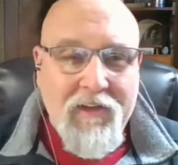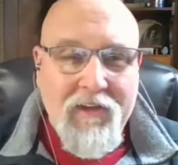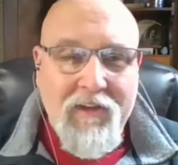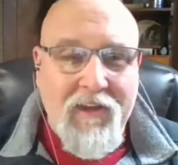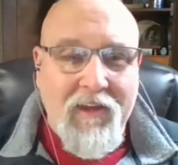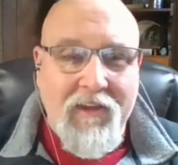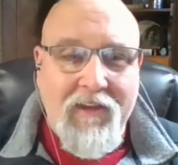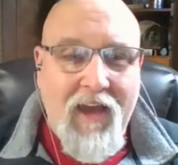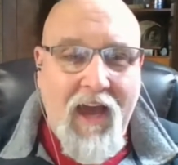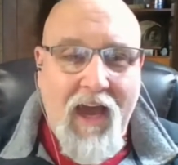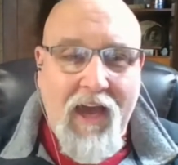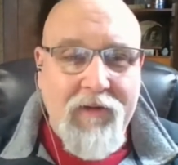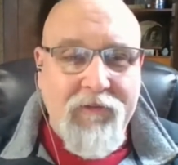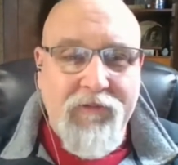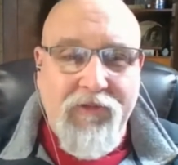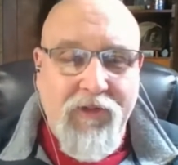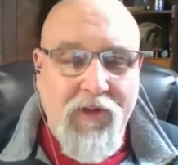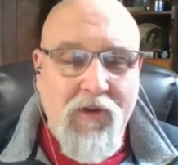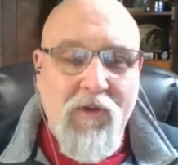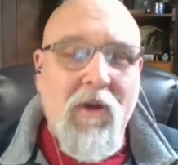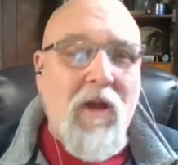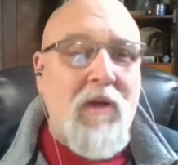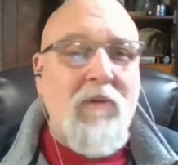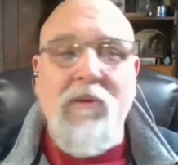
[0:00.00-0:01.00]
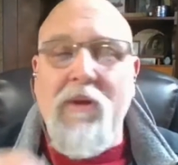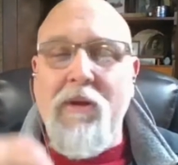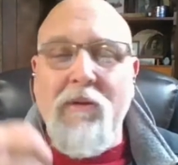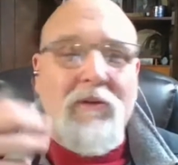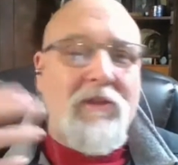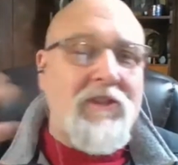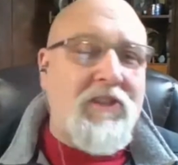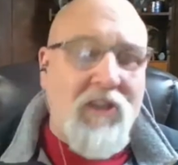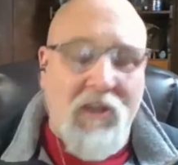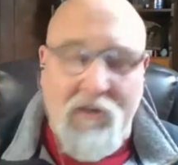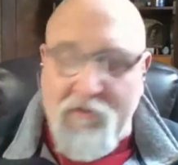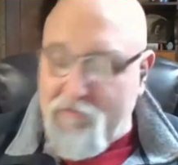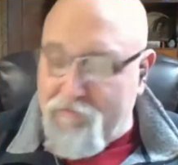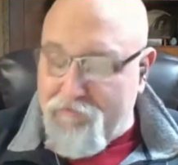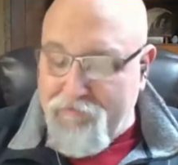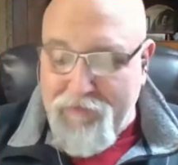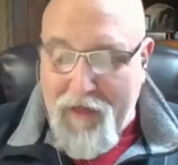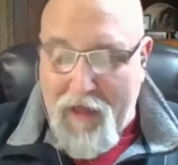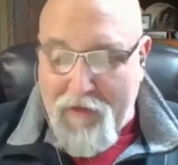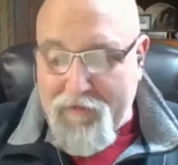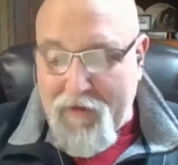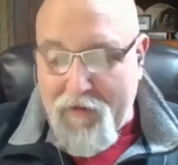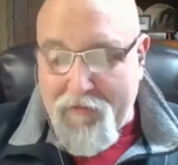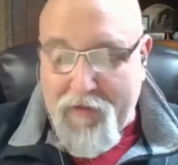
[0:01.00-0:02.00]
the time flew, and we were just
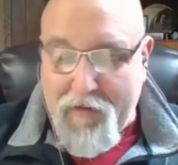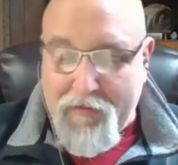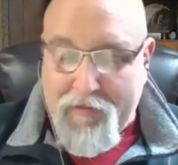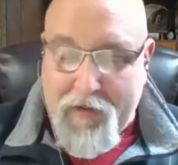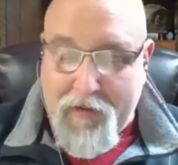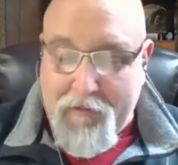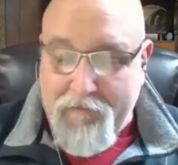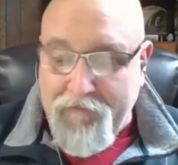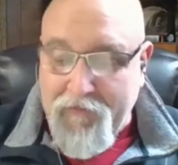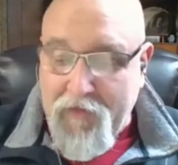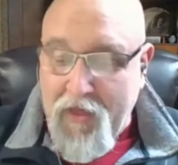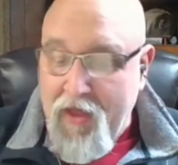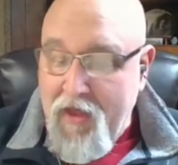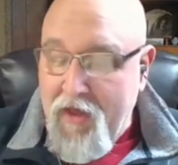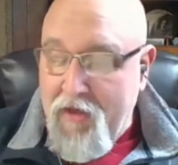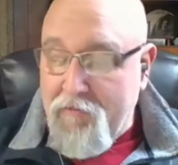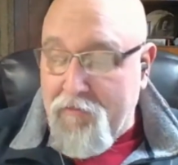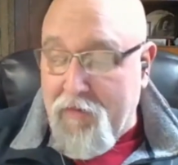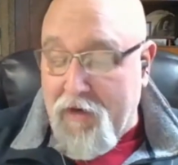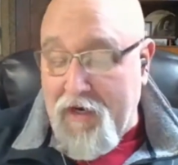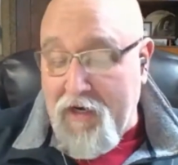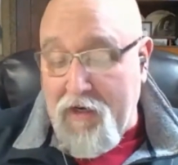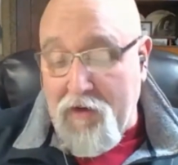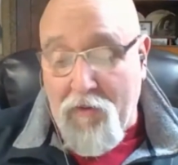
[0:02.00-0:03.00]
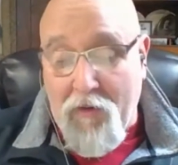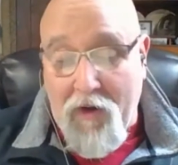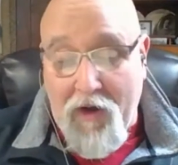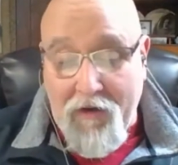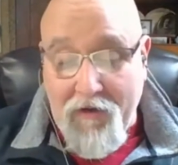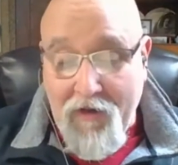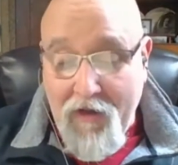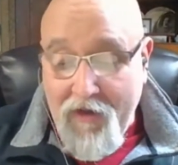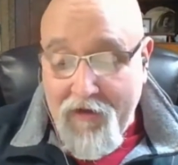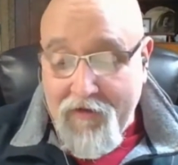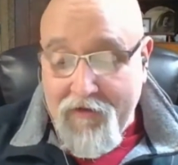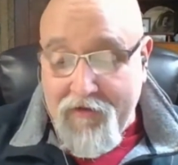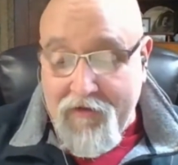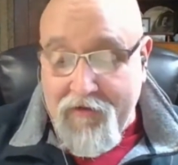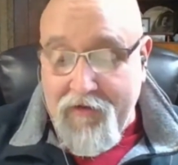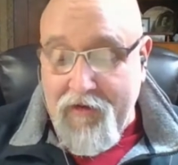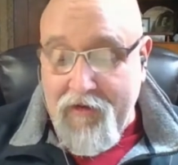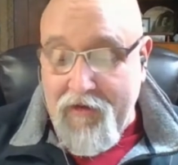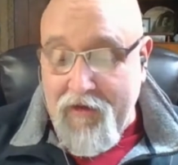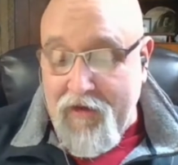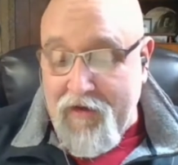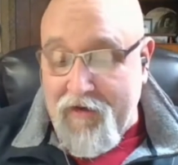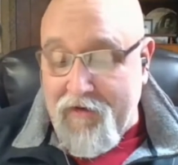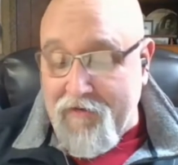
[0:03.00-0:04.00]
blah, blah, blah, blah. But anyway,
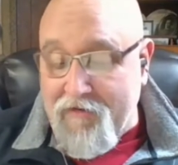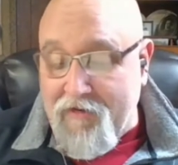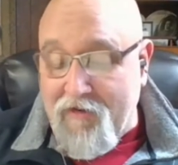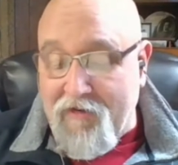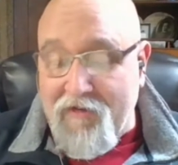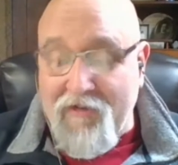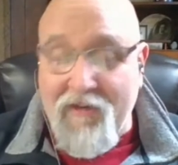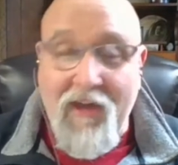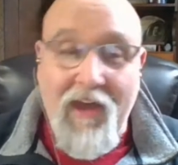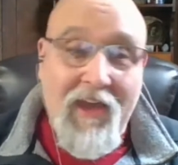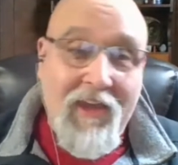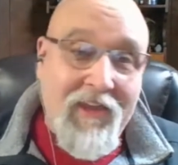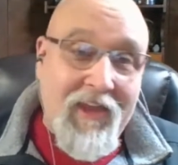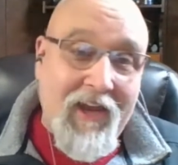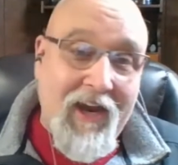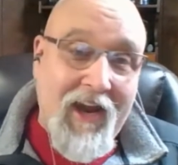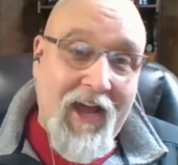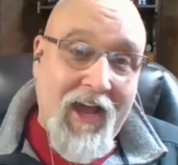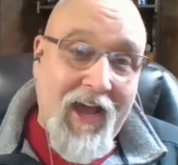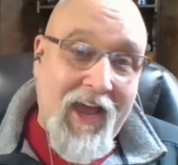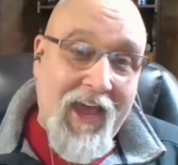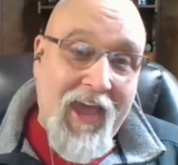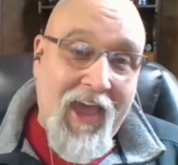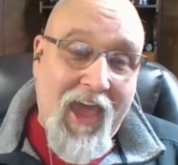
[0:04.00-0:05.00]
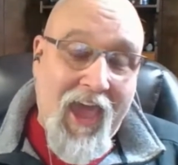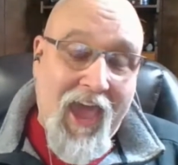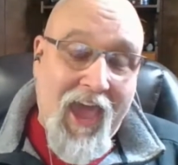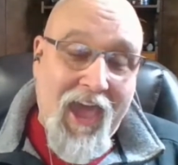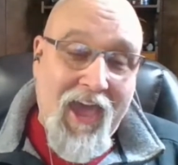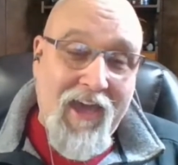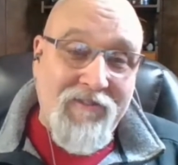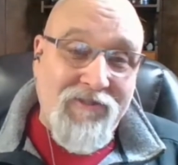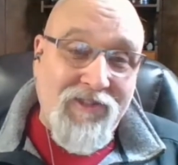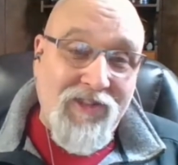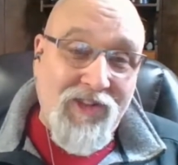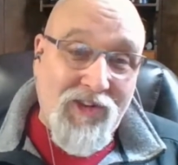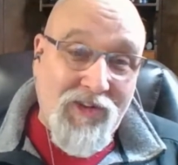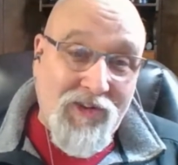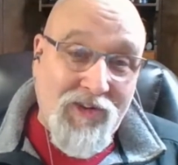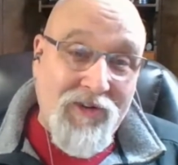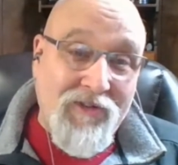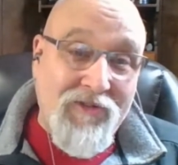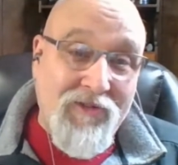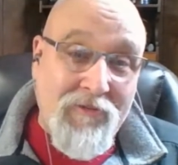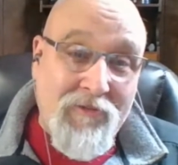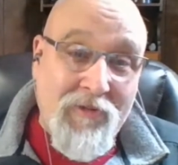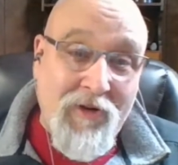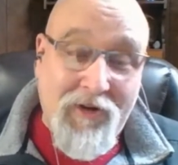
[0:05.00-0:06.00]
to say that I have
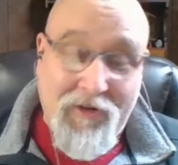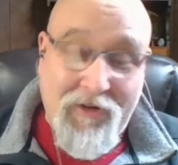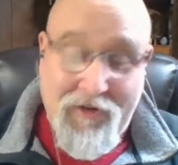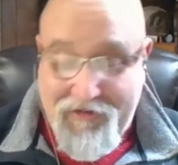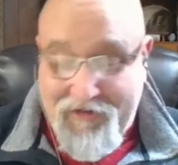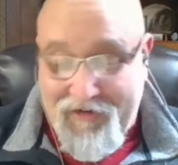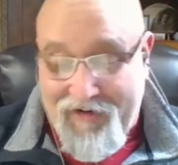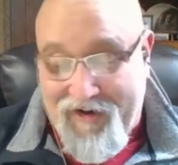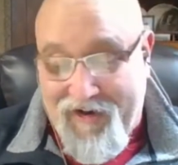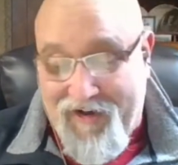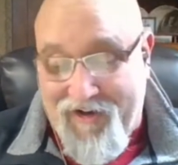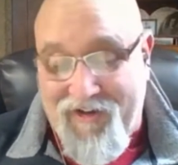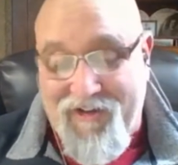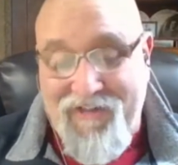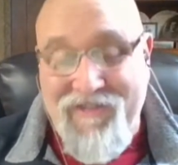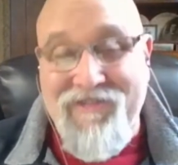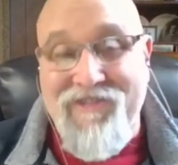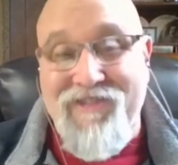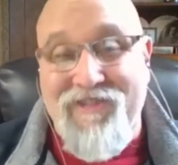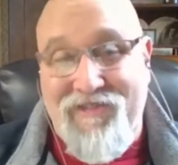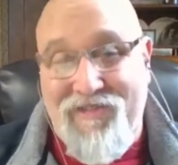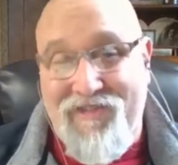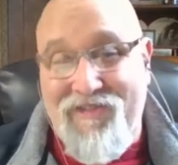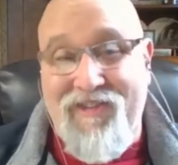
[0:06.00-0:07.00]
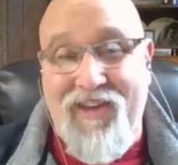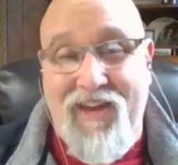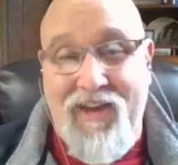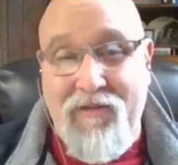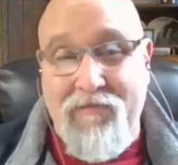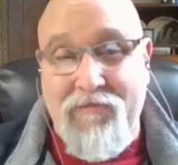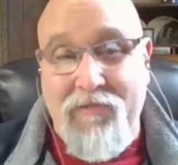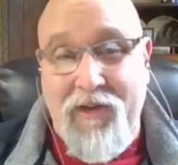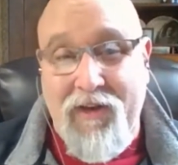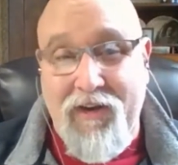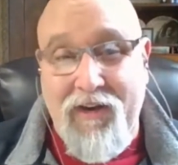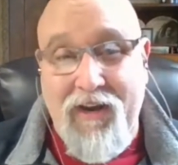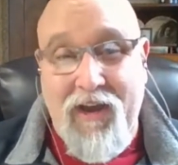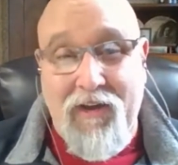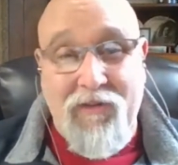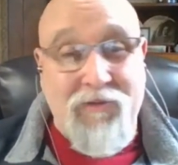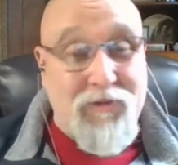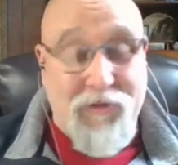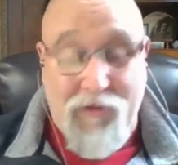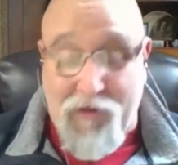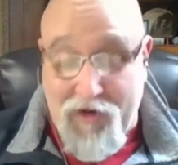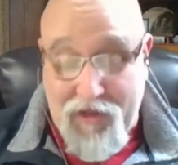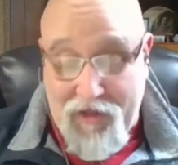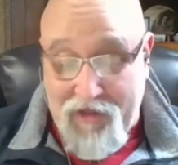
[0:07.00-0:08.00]
learned from her is an understatement. I
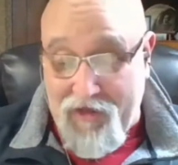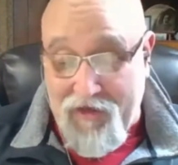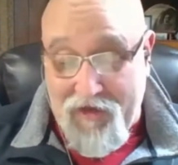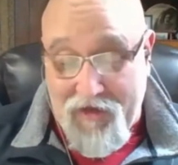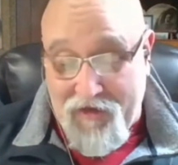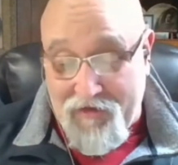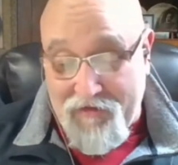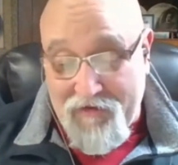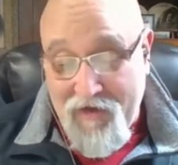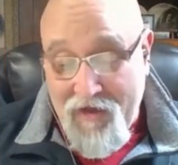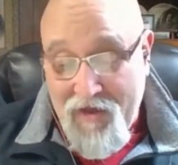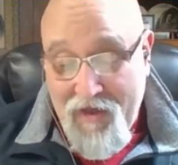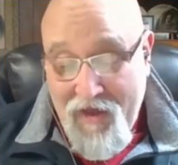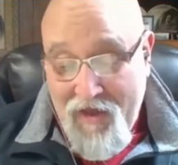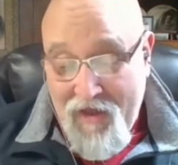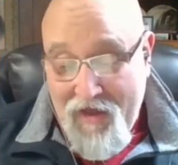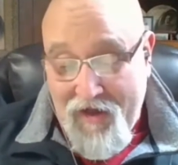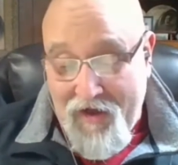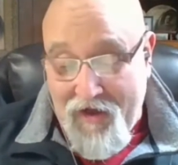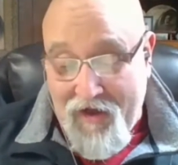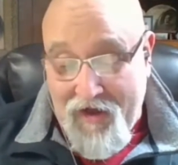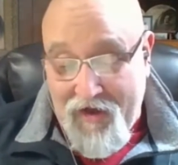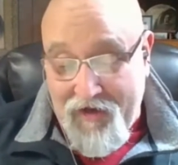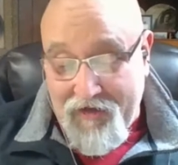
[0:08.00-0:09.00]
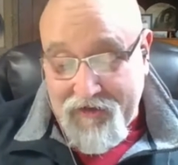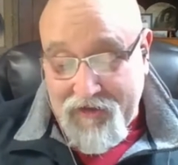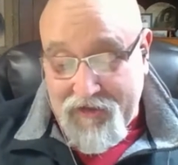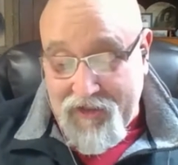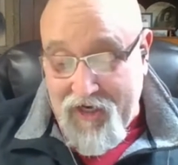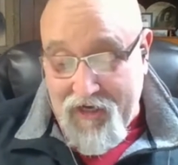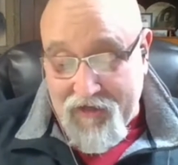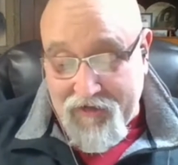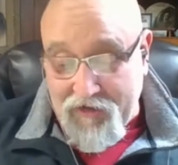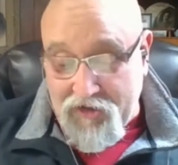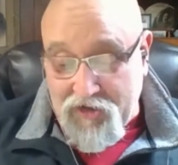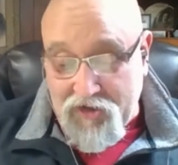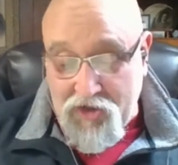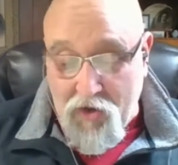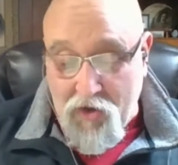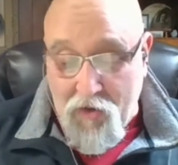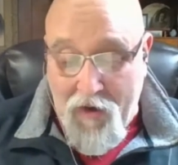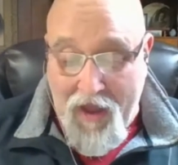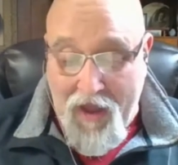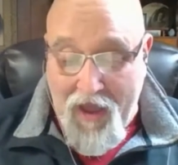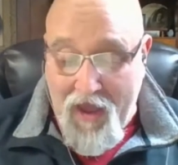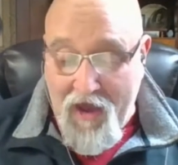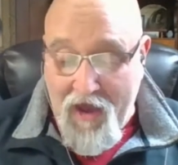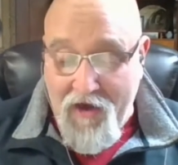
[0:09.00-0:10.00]
really is. She has a
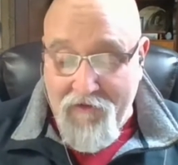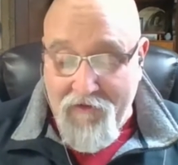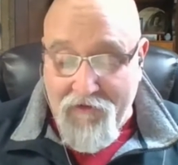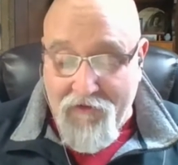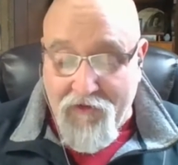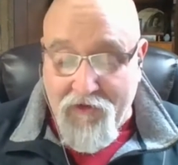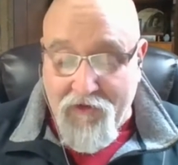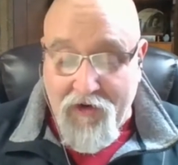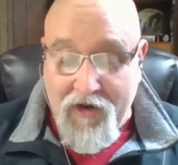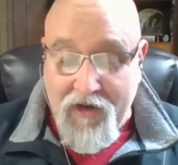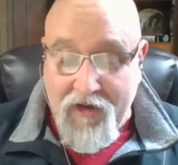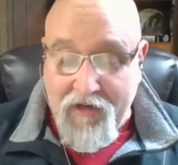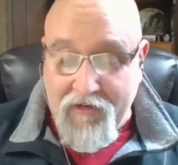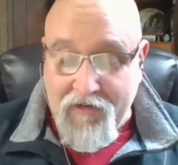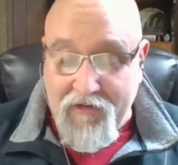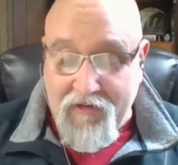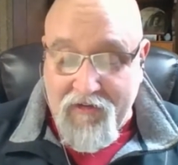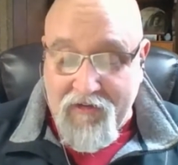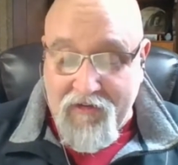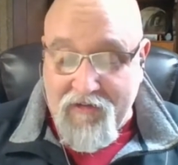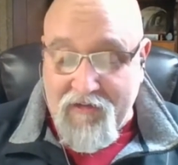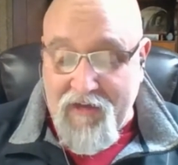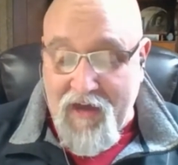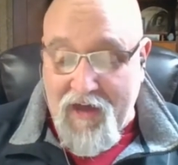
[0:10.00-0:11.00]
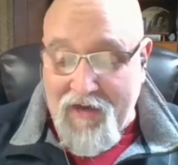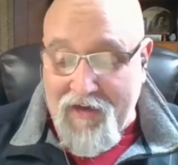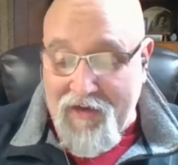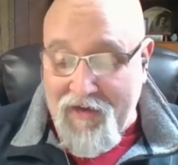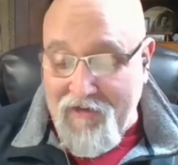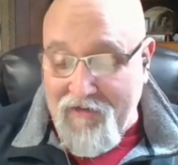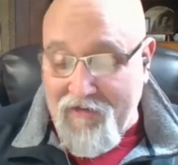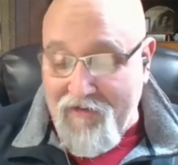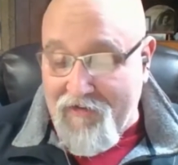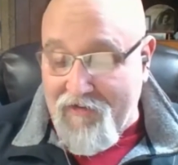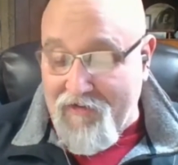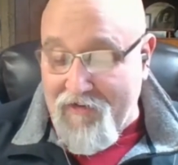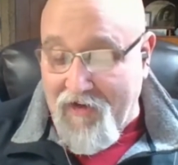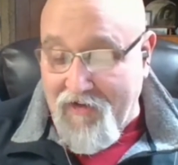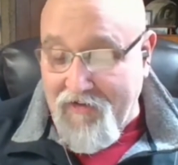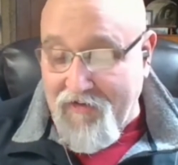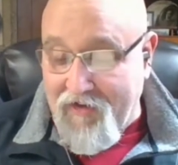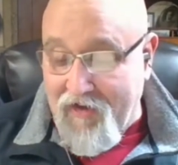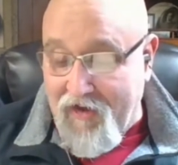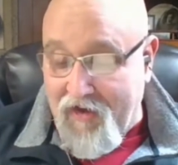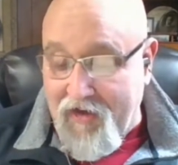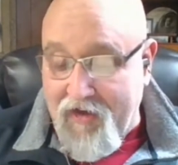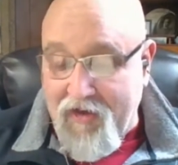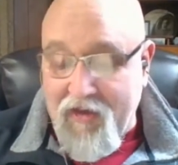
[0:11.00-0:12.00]
show every second
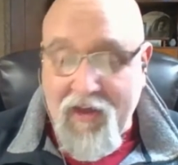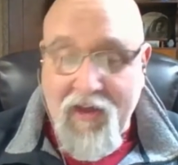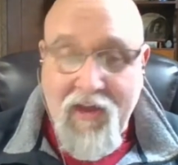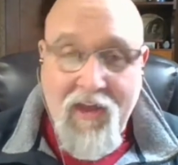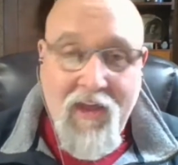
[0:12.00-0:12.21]
Sunday,